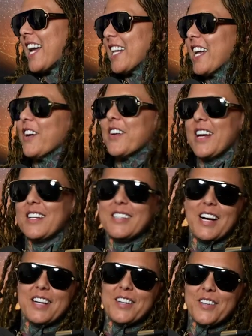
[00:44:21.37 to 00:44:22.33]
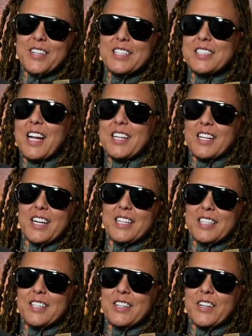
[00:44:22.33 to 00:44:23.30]
kind of like okay, I know it's not like
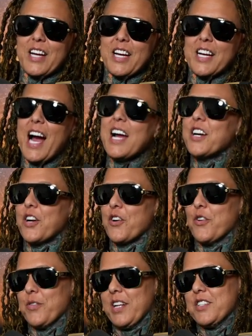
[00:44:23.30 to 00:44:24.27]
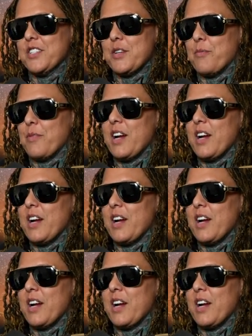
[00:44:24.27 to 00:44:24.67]
okay, guy and a girl relationship,